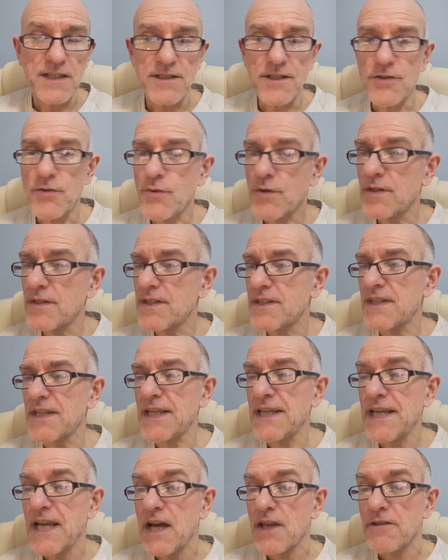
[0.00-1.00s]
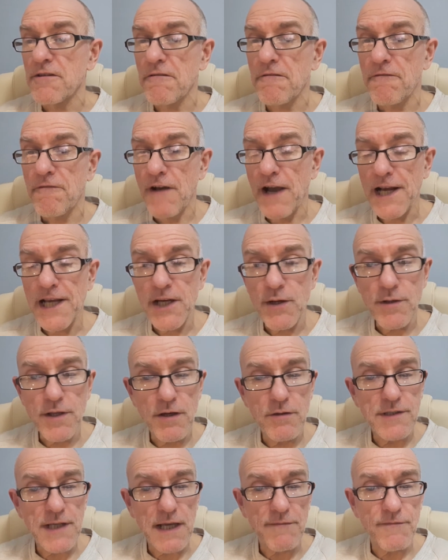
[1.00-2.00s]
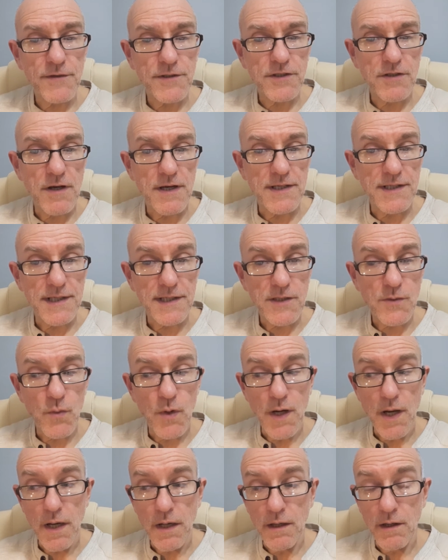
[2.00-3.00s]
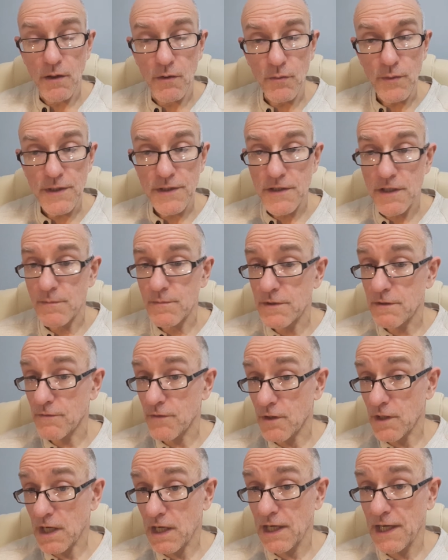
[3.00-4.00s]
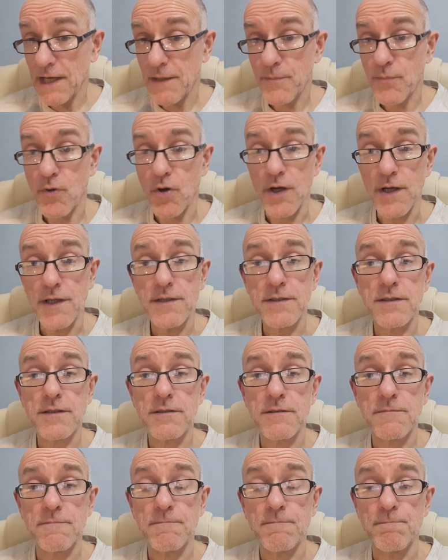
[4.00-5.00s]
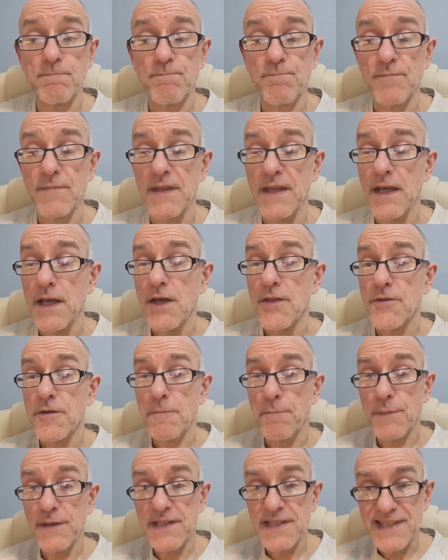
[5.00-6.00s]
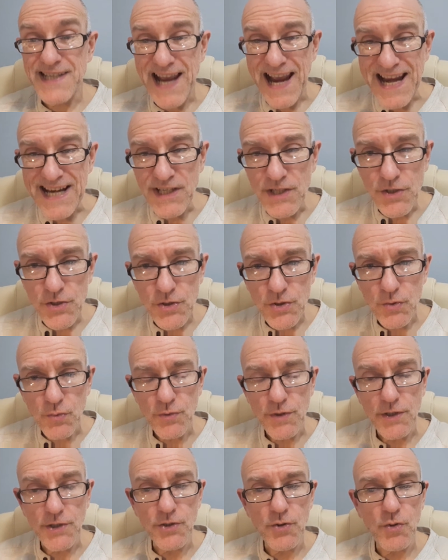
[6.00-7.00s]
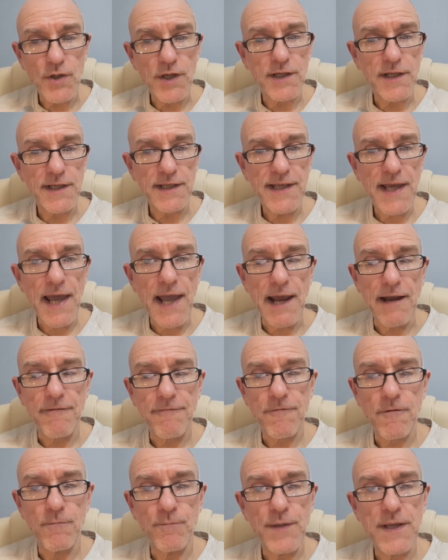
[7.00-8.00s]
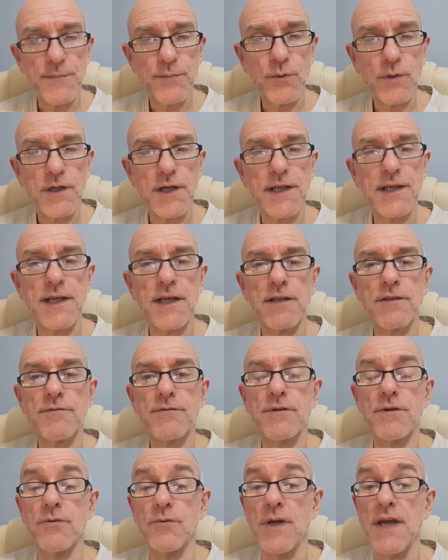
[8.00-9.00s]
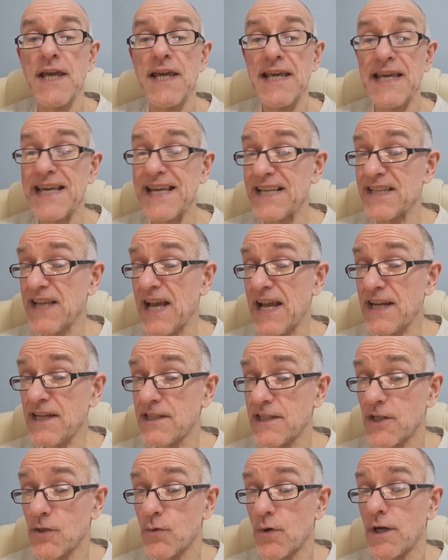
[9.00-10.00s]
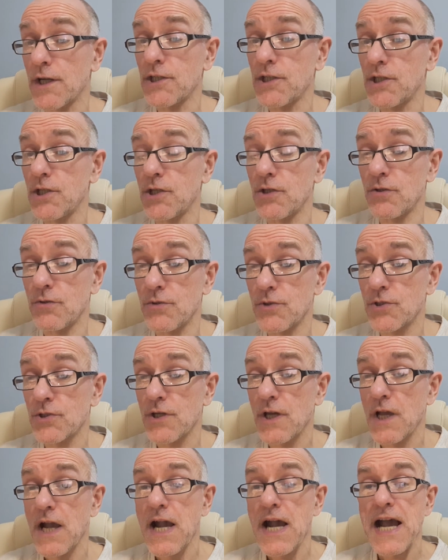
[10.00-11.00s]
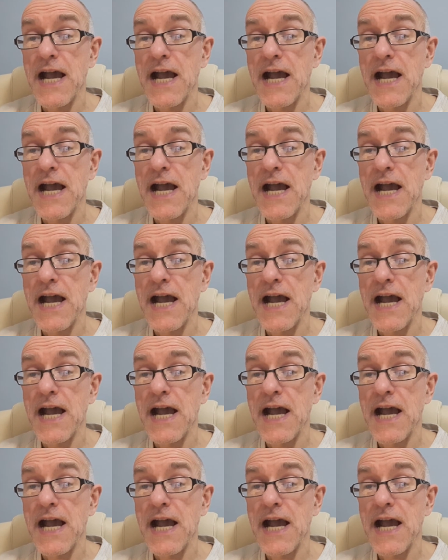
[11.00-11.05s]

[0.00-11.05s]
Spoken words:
So you can see the value of those advertising is quite low in terms of the click price. The potential that you're going to get from people clicking through is actually quite huge.